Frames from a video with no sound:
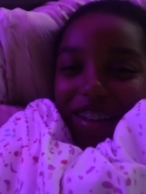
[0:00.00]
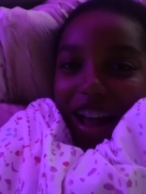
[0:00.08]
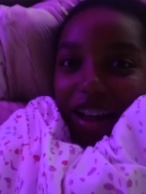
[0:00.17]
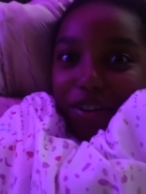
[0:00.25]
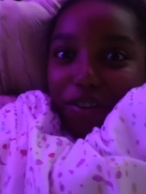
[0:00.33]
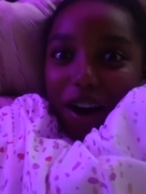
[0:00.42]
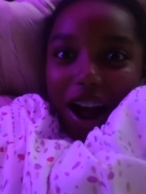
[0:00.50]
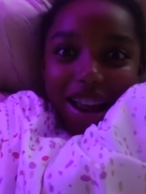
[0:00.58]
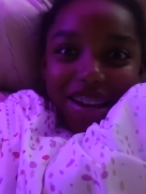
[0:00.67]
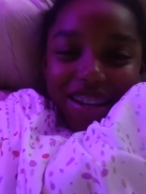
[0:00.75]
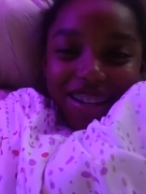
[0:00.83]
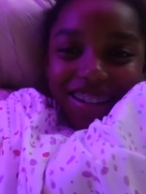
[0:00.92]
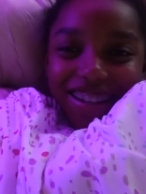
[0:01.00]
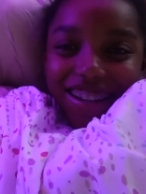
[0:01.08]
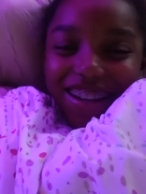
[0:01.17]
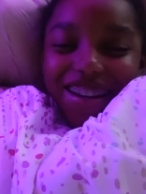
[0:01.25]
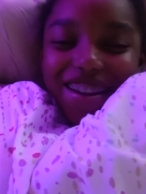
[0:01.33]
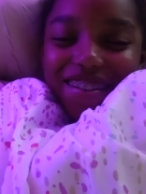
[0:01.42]
I know I did.
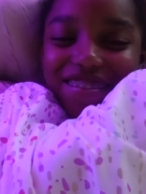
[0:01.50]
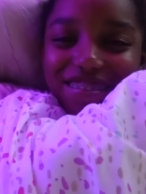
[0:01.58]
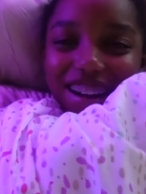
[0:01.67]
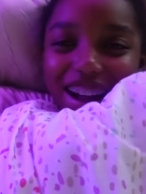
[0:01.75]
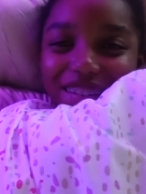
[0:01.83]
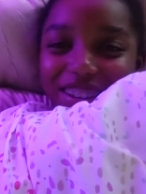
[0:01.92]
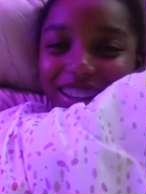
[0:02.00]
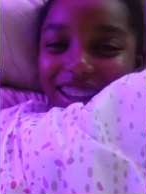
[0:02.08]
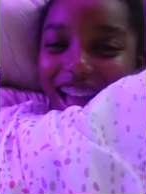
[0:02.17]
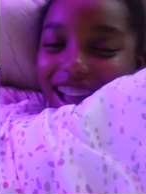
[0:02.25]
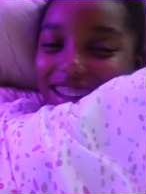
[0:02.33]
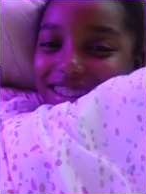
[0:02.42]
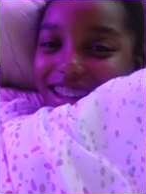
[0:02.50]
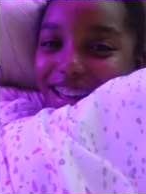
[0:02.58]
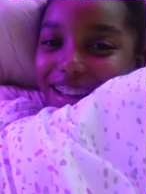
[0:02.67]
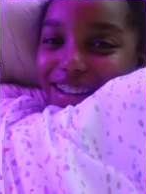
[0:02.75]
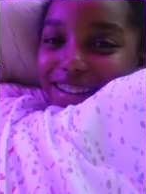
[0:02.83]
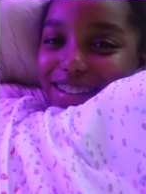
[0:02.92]
My
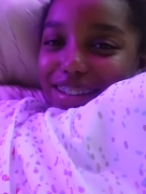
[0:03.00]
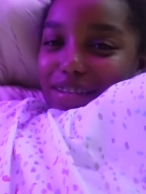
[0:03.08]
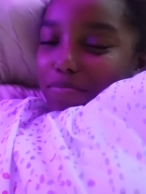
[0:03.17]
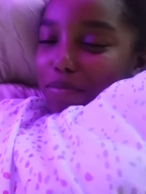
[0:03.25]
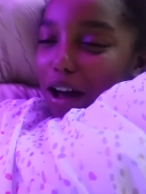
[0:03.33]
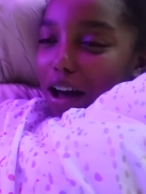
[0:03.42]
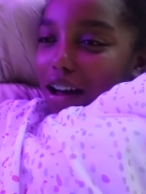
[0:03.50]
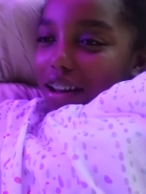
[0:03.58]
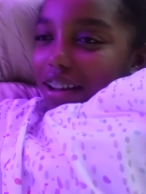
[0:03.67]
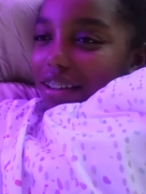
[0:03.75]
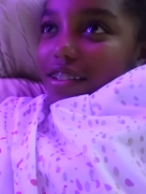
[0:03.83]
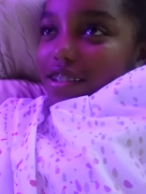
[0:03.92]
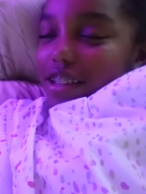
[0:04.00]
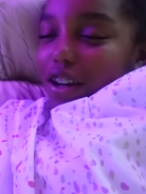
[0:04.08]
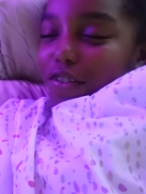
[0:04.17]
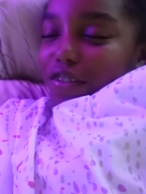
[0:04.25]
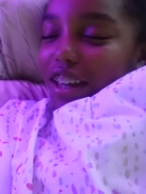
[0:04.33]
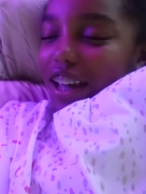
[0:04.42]
relaxing spa
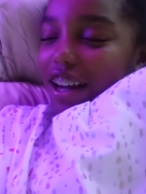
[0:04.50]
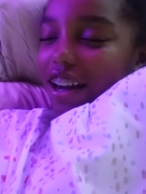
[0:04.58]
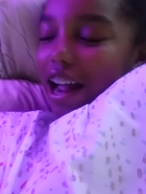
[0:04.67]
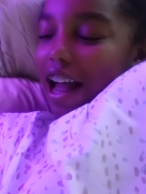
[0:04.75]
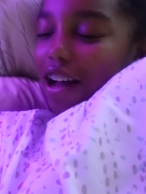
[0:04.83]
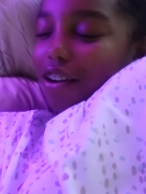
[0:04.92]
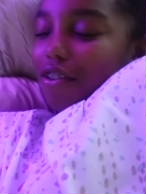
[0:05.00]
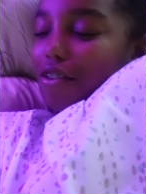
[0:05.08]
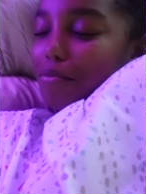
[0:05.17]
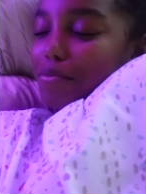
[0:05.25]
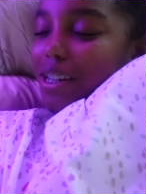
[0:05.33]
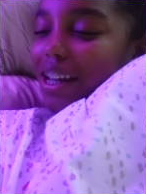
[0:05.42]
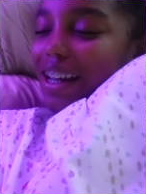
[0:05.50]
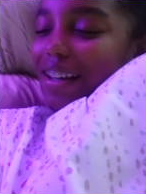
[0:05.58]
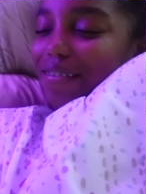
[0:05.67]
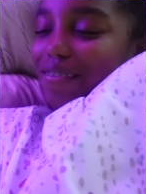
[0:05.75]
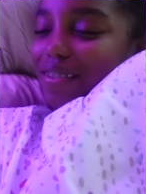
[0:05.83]
self care at home day.